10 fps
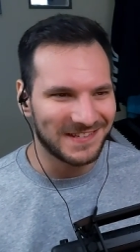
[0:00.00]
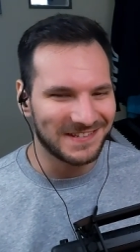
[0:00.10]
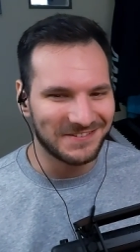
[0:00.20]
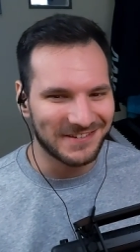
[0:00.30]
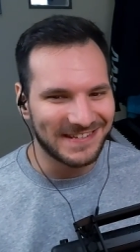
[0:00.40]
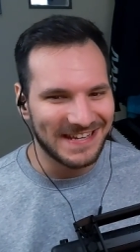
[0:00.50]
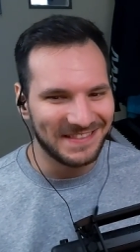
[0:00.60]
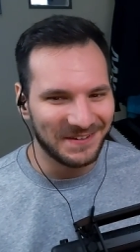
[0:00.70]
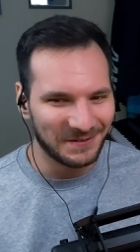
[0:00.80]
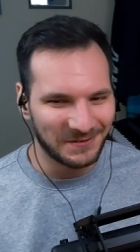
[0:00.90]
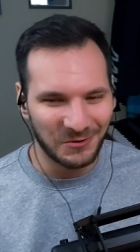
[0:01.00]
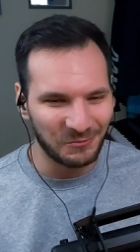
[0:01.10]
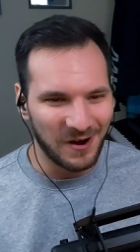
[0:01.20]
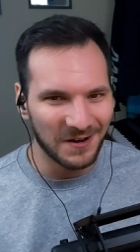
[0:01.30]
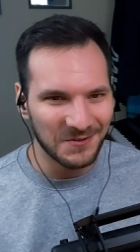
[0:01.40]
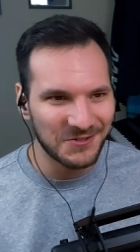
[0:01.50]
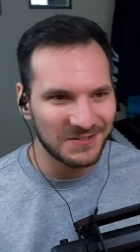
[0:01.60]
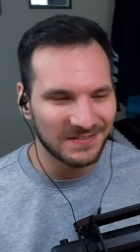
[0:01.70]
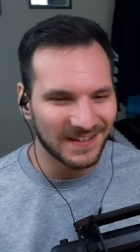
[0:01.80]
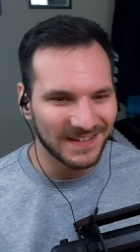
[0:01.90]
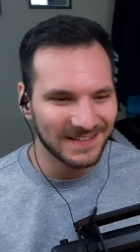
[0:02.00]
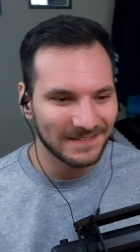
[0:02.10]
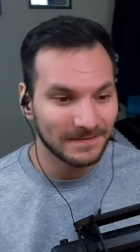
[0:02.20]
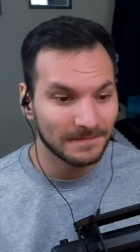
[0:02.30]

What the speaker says: this is just in their garage, like...